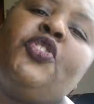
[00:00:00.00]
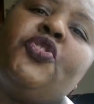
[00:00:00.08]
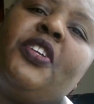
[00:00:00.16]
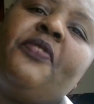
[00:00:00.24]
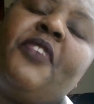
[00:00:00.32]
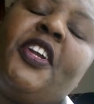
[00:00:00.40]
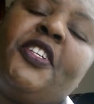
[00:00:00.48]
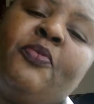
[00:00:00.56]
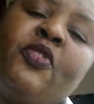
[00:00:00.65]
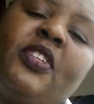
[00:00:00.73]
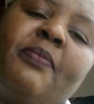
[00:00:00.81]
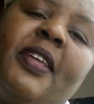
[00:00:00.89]
different
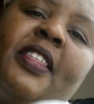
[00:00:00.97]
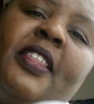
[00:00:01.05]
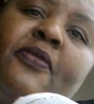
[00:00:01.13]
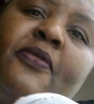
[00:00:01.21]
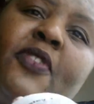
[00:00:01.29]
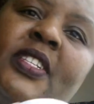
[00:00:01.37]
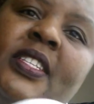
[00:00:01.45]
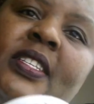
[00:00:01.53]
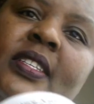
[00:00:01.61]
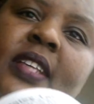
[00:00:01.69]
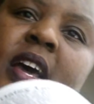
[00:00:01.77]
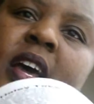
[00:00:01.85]
books, but the
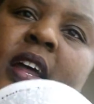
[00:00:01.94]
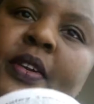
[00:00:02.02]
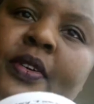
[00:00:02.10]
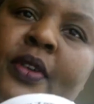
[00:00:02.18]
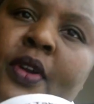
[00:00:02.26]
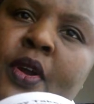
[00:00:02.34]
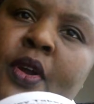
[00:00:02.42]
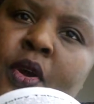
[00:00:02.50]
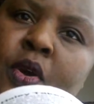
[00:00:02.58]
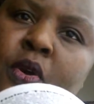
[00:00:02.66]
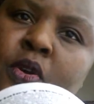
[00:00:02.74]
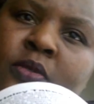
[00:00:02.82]
fonts are
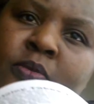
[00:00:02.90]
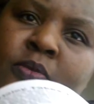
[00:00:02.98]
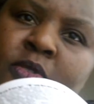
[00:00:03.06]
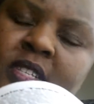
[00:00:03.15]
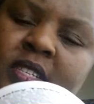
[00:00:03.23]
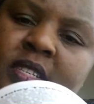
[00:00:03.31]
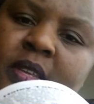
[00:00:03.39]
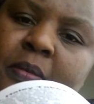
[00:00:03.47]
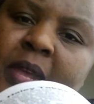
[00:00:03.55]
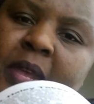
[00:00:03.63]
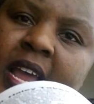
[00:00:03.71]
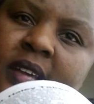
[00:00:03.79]
almost similar.